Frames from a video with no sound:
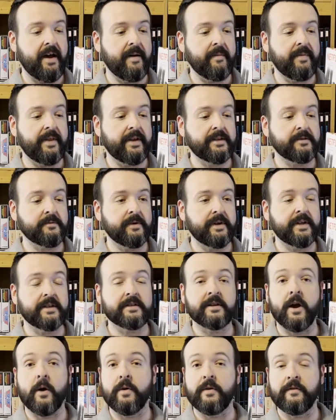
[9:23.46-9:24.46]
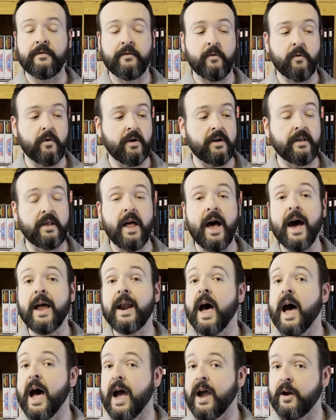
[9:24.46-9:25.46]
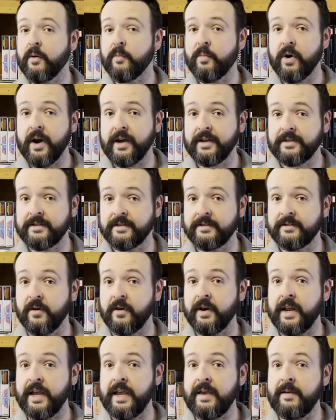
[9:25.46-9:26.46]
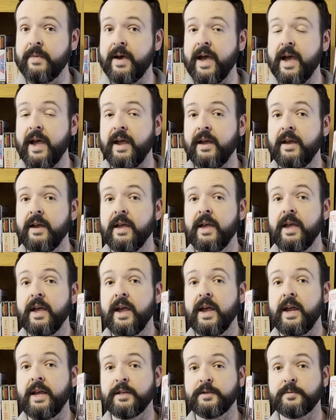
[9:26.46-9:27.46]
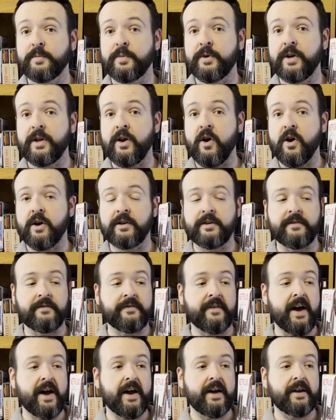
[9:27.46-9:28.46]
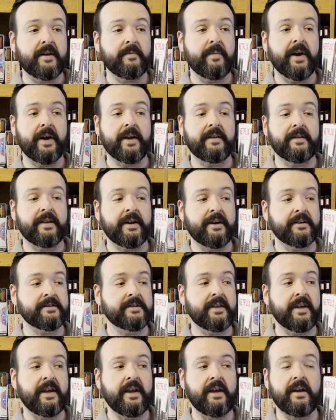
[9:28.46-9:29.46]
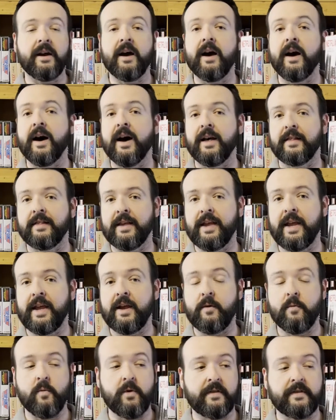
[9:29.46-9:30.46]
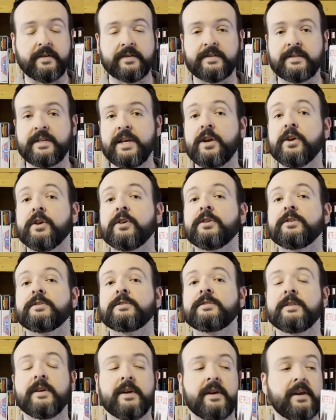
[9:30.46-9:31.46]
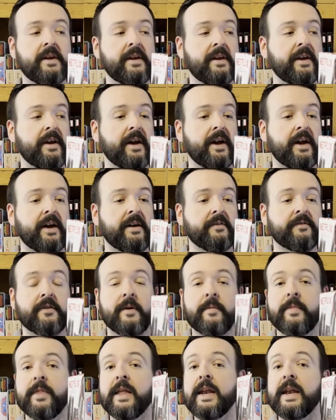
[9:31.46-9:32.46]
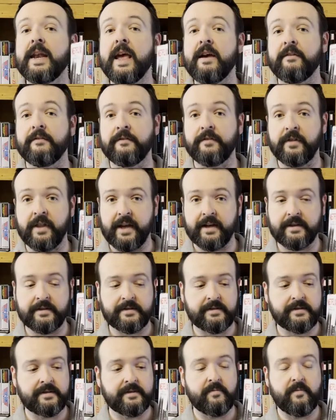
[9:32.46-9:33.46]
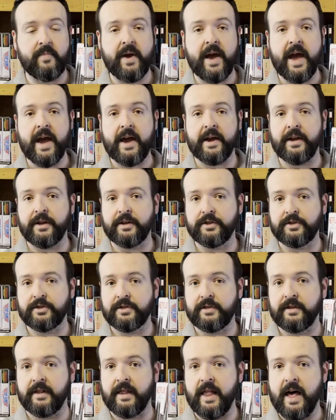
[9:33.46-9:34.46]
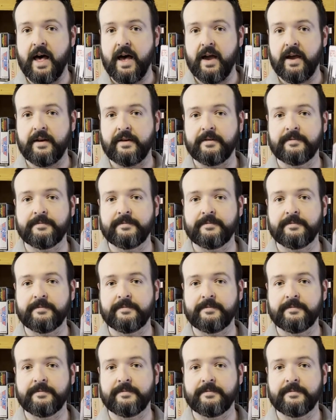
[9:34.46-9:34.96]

This one is going for a lot higher prices on eBay. He is pretty hard to find, but there's the Hotlink, one of the Seekers from the Netflix packaged line.